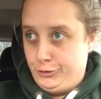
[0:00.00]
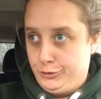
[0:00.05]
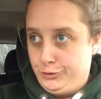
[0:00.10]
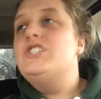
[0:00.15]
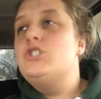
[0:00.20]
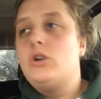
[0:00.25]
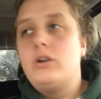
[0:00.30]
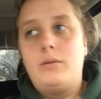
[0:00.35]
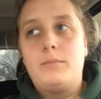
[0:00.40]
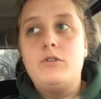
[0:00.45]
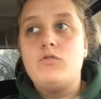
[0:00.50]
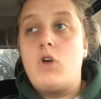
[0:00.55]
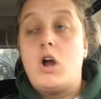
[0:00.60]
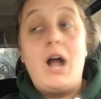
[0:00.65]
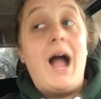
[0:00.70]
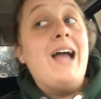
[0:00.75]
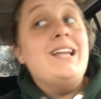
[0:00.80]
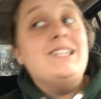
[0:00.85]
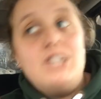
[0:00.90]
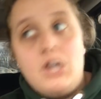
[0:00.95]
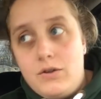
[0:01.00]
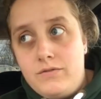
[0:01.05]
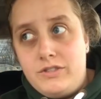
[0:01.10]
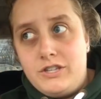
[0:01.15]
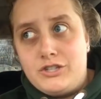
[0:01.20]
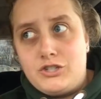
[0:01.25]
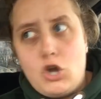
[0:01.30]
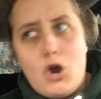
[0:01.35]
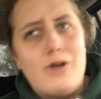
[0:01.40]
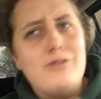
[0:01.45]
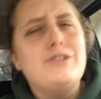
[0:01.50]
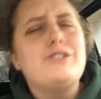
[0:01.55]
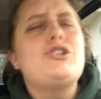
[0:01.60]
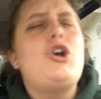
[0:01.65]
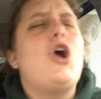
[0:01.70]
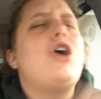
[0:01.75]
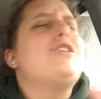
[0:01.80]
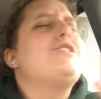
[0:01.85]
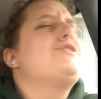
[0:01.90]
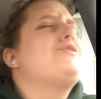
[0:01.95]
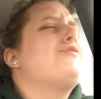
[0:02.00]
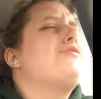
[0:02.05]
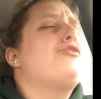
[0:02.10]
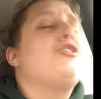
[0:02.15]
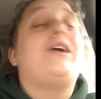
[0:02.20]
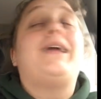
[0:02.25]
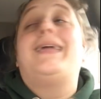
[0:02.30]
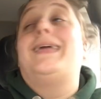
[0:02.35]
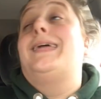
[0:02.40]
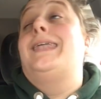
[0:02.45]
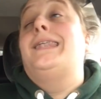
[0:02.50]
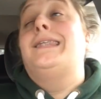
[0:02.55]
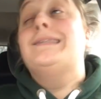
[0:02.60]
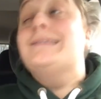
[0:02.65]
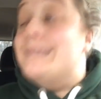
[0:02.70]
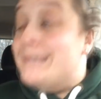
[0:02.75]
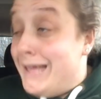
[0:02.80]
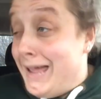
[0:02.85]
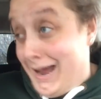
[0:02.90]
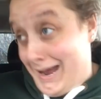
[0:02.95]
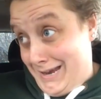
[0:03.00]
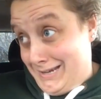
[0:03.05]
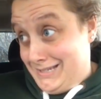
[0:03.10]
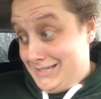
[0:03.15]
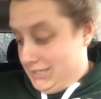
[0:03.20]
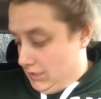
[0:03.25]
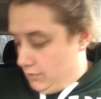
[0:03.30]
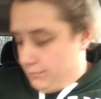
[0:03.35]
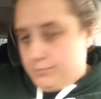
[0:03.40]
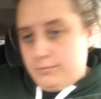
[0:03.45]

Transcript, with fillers: And don't get me wrong, I love this car. This car is freaking lit.